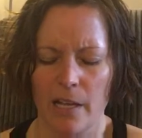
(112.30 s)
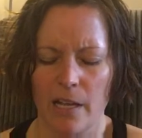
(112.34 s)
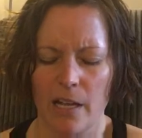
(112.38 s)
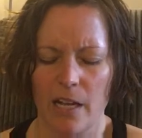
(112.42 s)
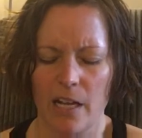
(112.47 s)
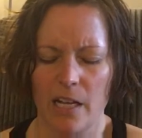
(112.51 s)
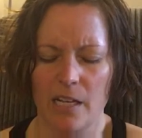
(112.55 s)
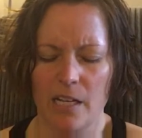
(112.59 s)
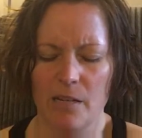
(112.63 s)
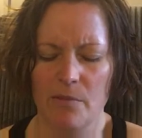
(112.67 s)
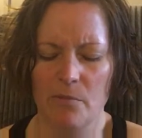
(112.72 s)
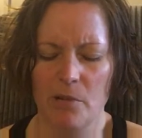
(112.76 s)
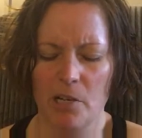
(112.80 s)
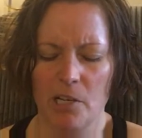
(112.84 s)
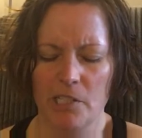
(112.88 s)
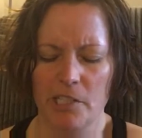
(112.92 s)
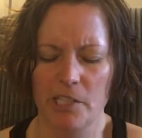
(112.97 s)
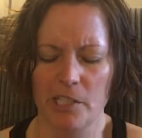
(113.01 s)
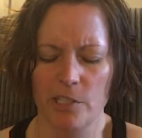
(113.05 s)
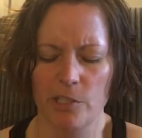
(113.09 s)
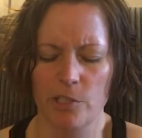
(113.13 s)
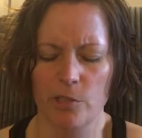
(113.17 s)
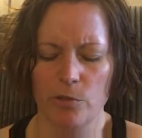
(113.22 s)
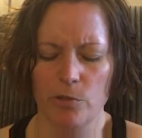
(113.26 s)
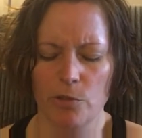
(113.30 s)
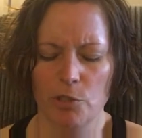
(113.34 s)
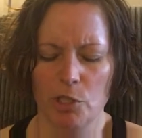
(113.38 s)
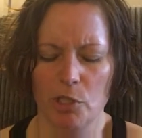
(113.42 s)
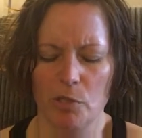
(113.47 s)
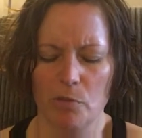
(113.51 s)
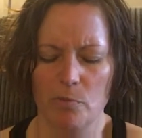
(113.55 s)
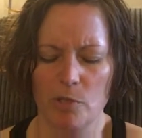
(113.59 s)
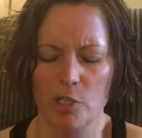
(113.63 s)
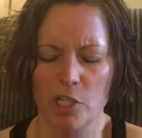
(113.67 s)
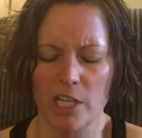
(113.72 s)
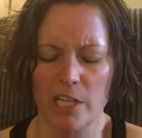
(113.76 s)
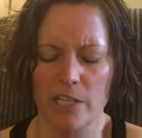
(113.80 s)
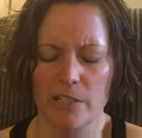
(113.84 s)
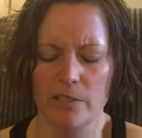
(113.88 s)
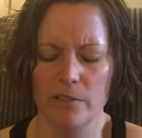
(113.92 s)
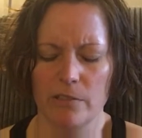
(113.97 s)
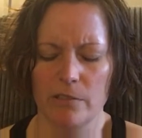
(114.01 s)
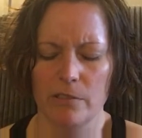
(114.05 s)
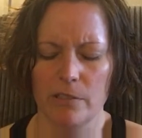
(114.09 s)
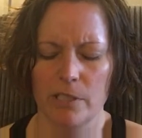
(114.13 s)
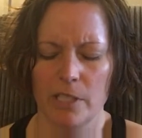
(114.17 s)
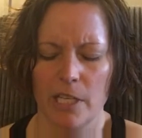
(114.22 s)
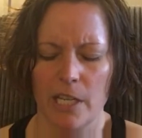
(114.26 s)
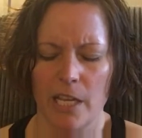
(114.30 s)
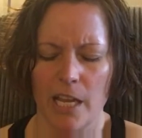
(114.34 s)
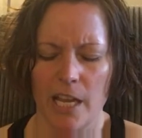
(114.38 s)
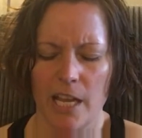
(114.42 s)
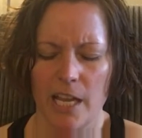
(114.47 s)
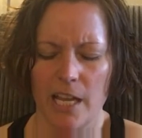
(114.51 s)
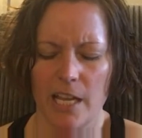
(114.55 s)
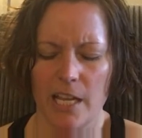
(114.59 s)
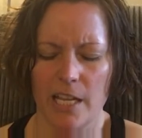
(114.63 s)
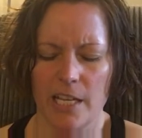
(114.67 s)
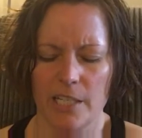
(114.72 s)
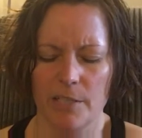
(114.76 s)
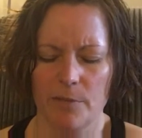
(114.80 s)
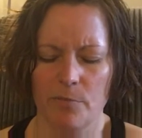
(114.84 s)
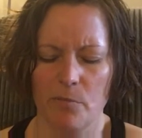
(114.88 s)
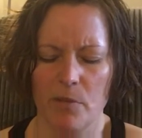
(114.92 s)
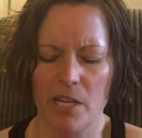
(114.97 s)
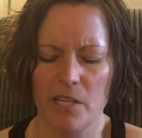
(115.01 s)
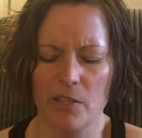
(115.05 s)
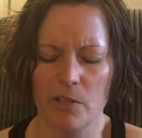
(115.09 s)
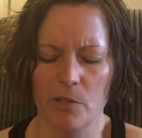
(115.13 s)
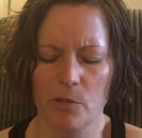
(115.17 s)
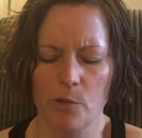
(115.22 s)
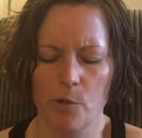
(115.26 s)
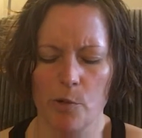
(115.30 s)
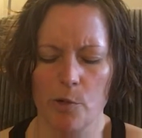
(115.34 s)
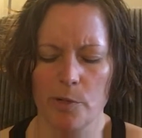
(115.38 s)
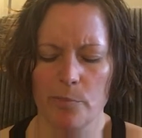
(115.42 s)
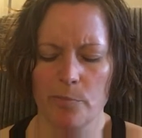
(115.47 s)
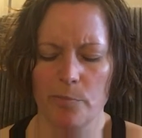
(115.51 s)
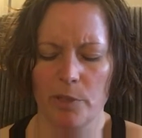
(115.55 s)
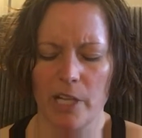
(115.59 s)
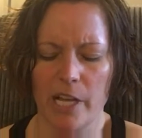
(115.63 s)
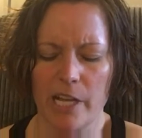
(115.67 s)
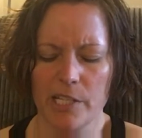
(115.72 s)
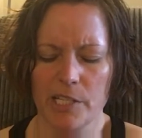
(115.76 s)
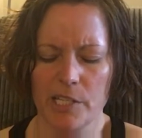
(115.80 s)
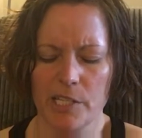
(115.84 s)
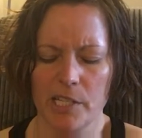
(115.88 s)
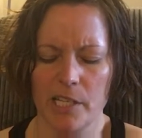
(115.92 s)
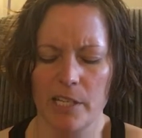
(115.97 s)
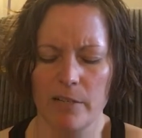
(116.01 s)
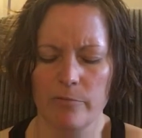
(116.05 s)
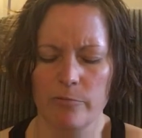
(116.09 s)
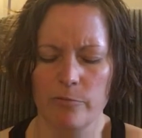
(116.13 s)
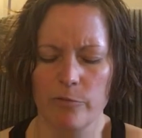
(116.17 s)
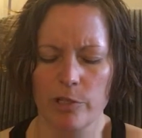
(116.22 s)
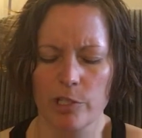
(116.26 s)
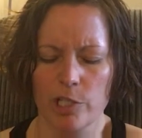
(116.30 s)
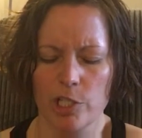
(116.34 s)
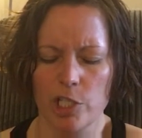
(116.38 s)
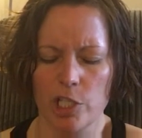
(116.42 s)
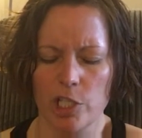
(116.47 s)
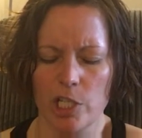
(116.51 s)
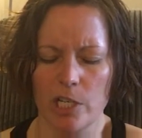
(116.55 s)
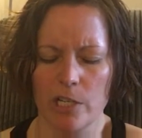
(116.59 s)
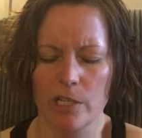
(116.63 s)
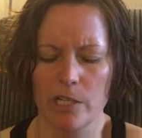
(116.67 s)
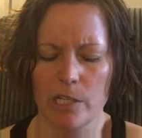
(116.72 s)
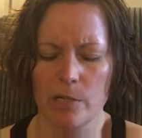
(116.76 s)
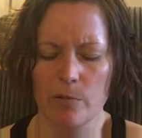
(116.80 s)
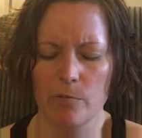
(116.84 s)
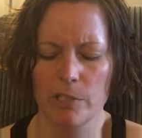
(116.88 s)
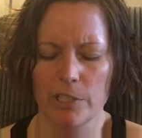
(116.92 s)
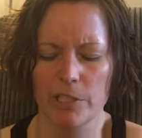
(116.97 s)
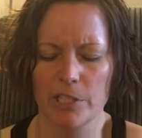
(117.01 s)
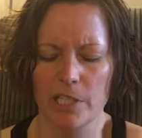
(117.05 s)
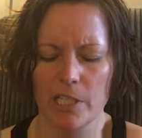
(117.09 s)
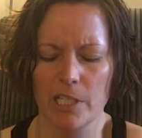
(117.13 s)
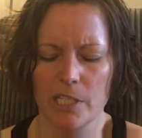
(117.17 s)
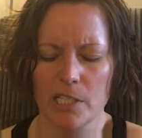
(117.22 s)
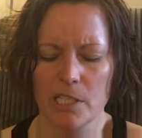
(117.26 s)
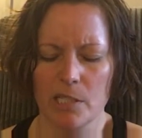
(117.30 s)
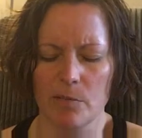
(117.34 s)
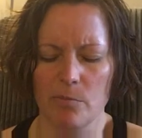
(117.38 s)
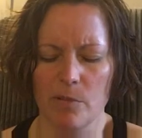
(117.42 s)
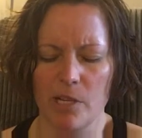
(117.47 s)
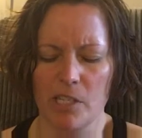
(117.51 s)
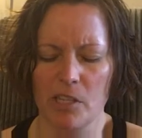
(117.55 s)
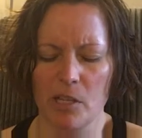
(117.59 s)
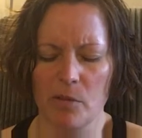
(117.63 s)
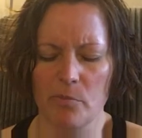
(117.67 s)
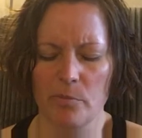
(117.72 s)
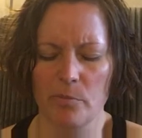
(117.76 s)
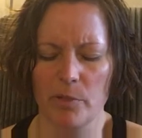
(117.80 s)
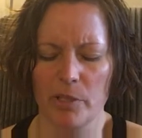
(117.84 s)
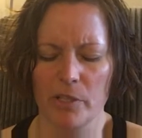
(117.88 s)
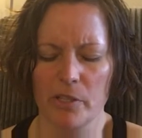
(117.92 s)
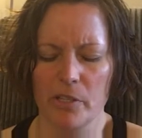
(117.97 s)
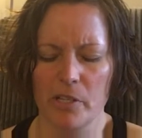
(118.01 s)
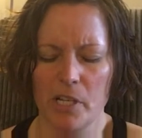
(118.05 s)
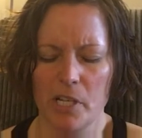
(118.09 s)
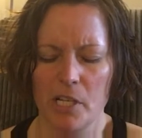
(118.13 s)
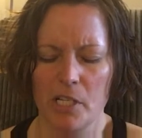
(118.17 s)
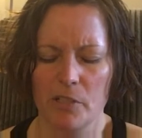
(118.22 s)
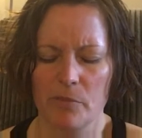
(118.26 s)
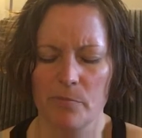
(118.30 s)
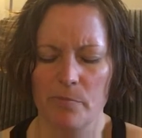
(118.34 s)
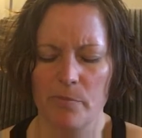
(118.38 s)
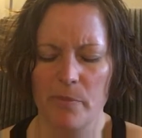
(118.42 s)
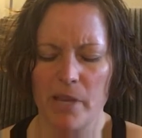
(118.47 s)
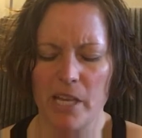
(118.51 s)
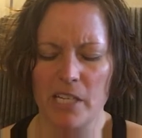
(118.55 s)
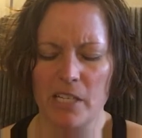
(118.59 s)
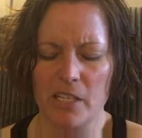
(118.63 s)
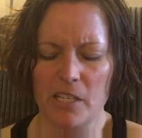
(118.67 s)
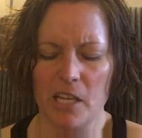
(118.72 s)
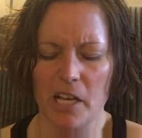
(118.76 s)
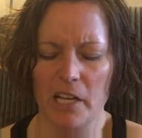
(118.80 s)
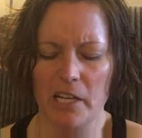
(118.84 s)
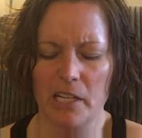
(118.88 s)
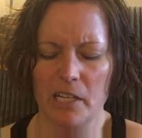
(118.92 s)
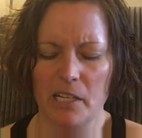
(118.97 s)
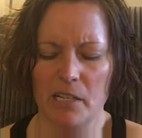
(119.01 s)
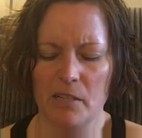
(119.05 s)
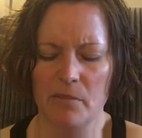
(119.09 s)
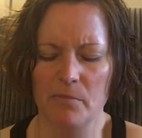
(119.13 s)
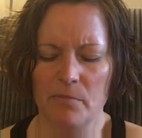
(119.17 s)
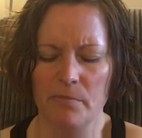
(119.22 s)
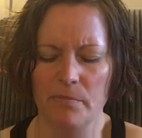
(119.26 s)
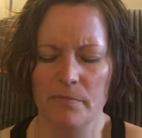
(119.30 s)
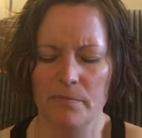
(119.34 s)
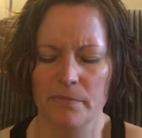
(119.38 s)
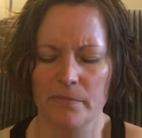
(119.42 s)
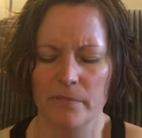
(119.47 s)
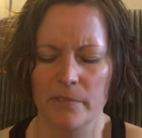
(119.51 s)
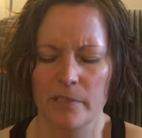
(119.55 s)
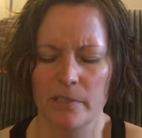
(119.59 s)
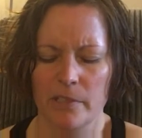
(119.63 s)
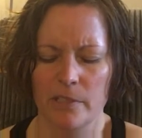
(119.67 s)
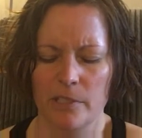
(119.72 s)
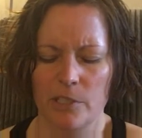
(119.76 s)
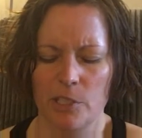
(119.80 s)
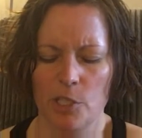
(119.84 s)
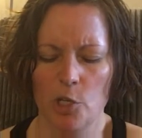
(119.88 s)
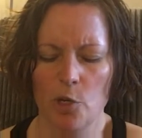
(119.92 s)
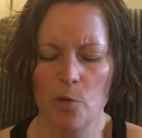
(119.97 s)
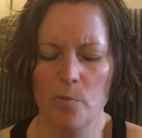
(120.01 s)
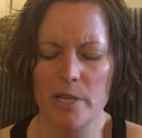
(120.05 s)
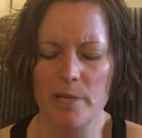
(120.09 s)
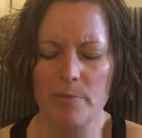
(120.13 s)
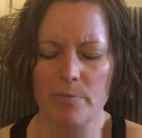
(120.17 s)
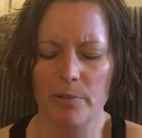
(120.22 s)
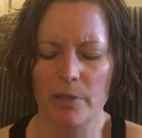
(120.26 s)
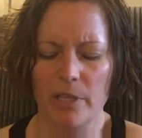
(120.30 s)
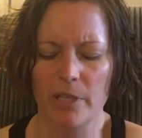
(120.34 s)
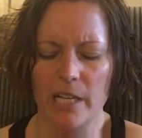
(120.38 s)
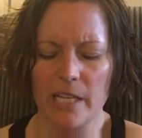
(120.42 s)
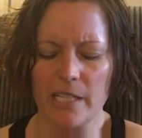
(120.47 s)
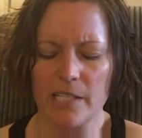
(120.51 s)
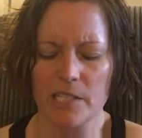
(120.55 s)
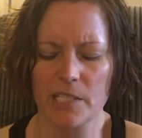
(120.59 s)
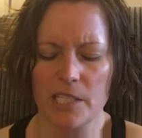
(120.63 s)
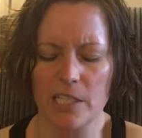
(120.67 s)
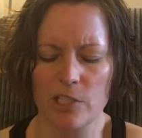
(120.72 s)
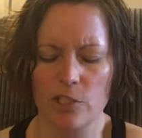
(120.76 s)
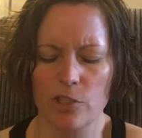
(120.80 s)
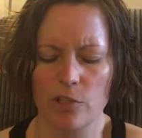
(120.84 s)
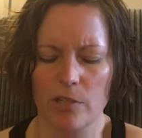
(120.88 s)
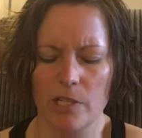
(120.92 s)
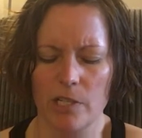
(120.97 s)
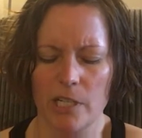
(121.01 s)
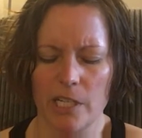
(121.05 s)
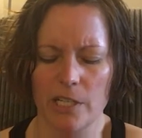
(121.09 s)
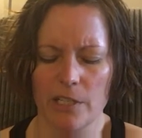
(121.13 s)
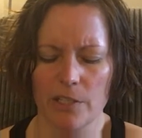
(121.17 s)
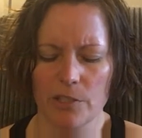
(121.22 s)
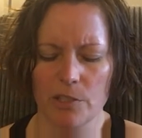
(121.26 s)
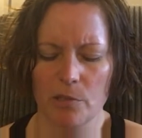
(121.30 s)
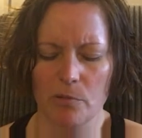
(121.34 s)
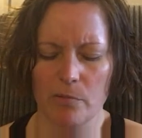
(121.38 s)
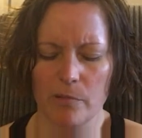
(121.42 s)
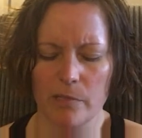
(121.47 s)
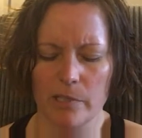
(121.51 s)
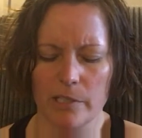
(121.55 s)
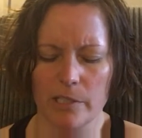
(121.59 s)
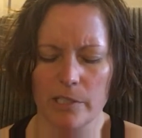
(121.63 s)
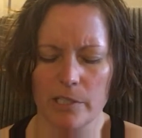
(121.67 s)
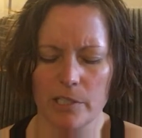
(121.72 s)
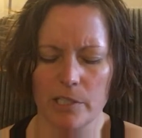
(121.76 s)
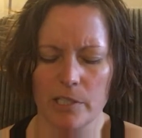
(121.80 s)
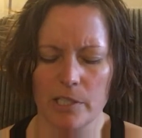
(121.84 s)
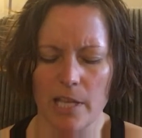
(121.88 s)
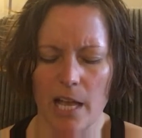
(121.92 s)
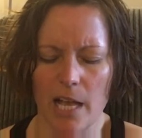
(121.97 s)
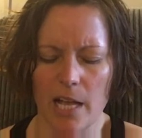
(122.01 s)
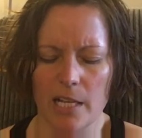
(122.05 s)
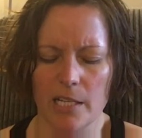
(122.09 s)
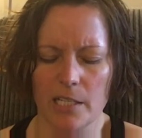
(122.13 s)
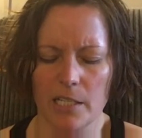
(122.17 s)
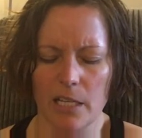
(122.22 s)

um, on our YouTube channel. And may the Lord bless them for sharing with us. And may, the, may um, you be blessed as you hear the words that